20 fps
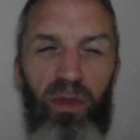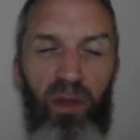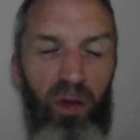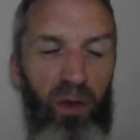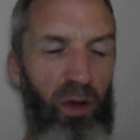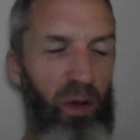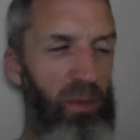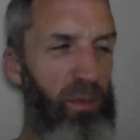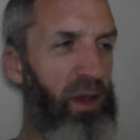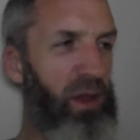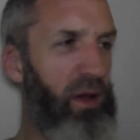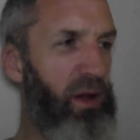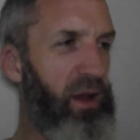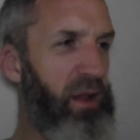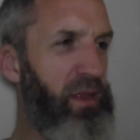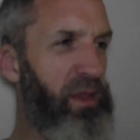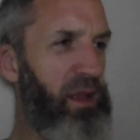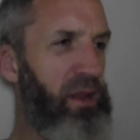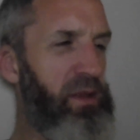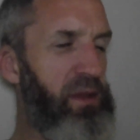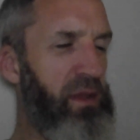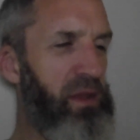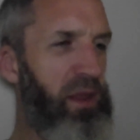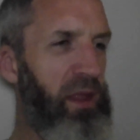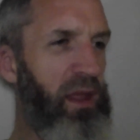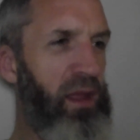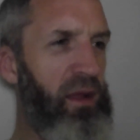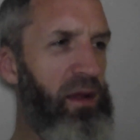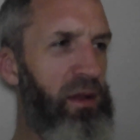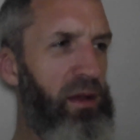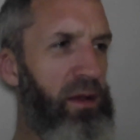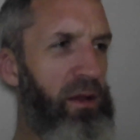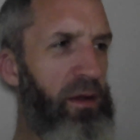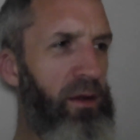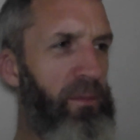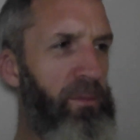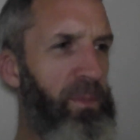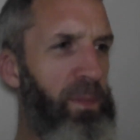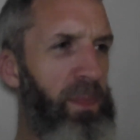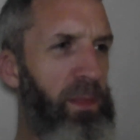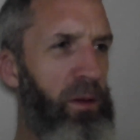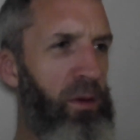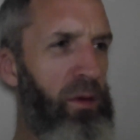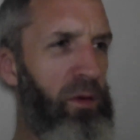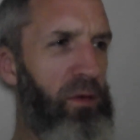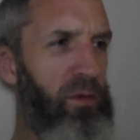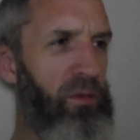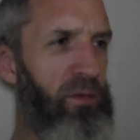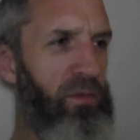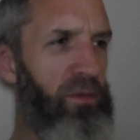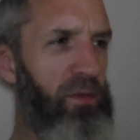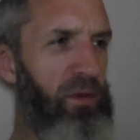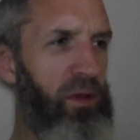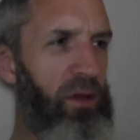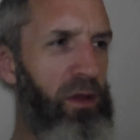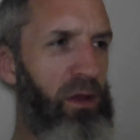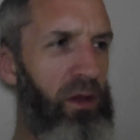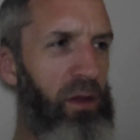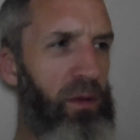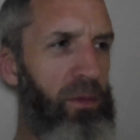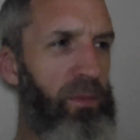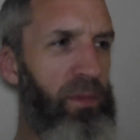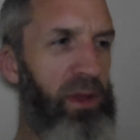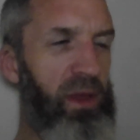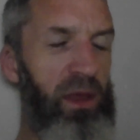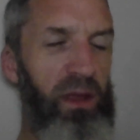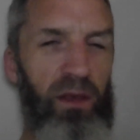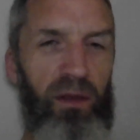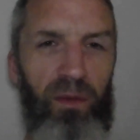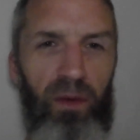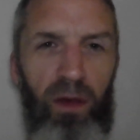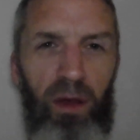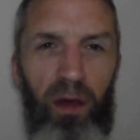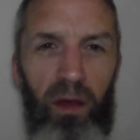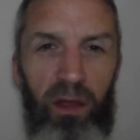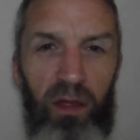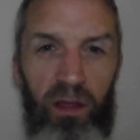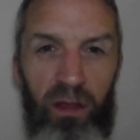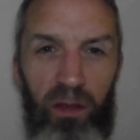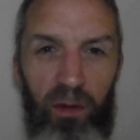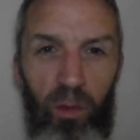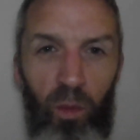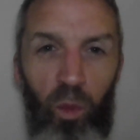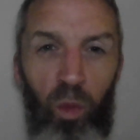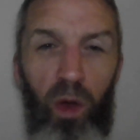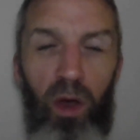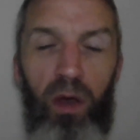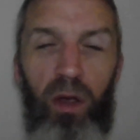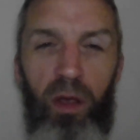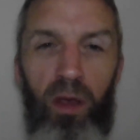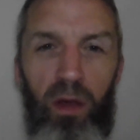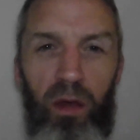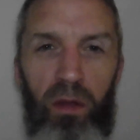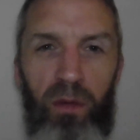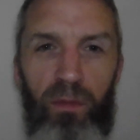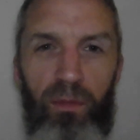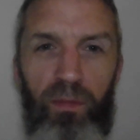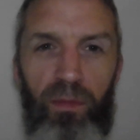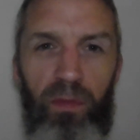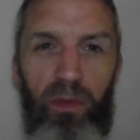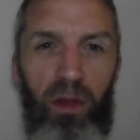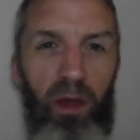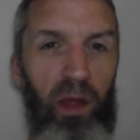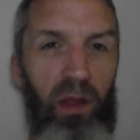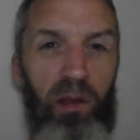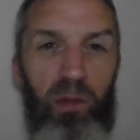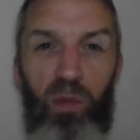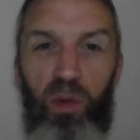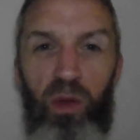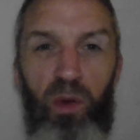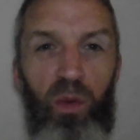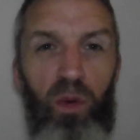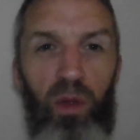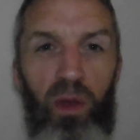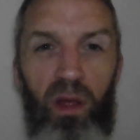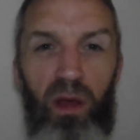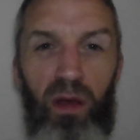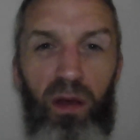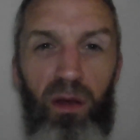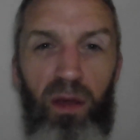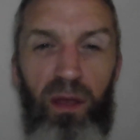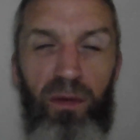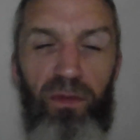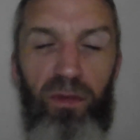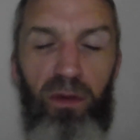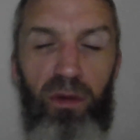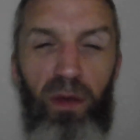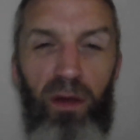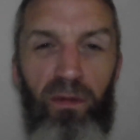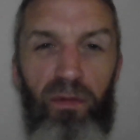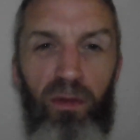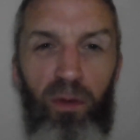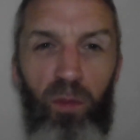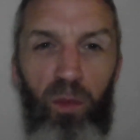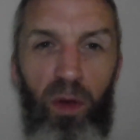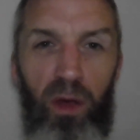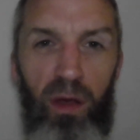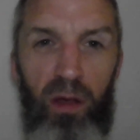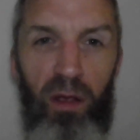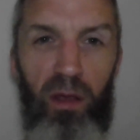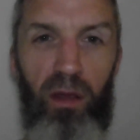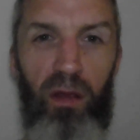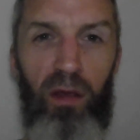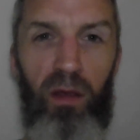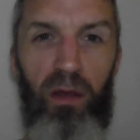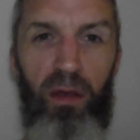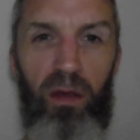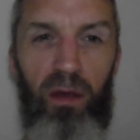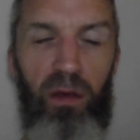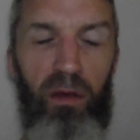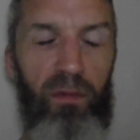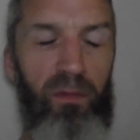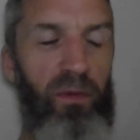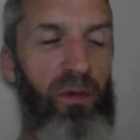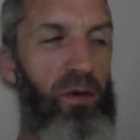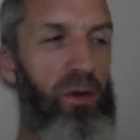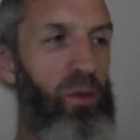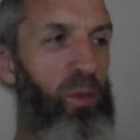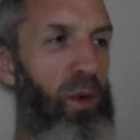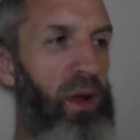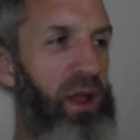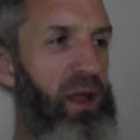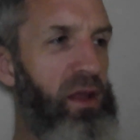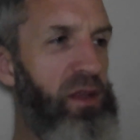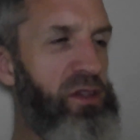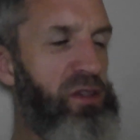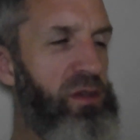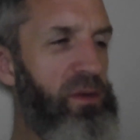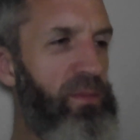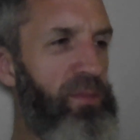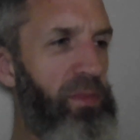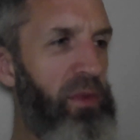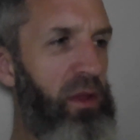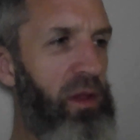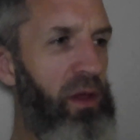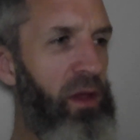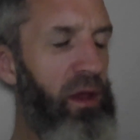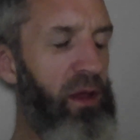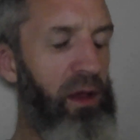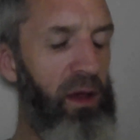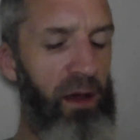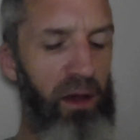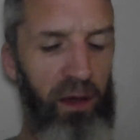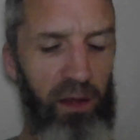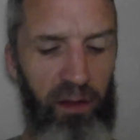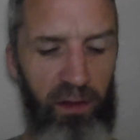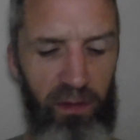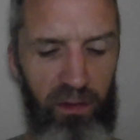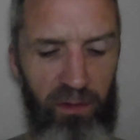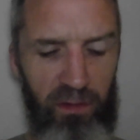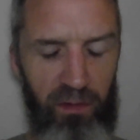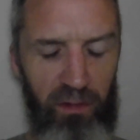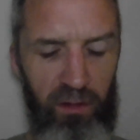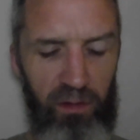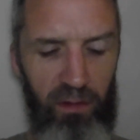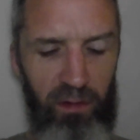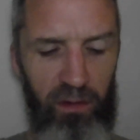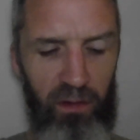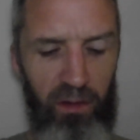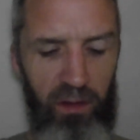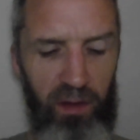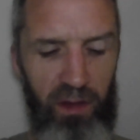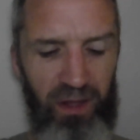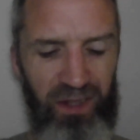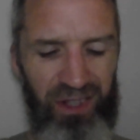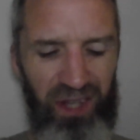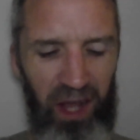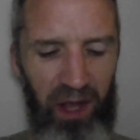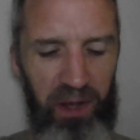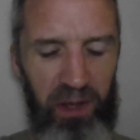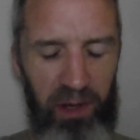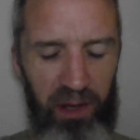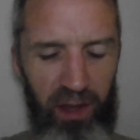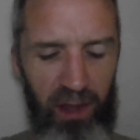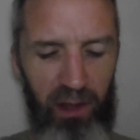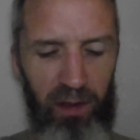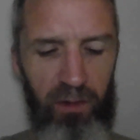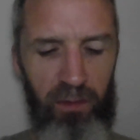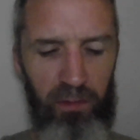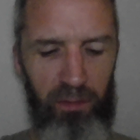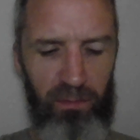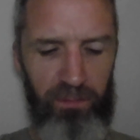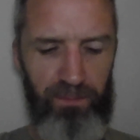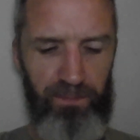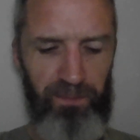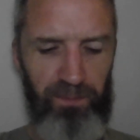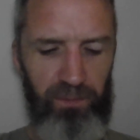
the common identity of being a worker, as we all are, if you have to work for a wage. And Jackson Hinkle,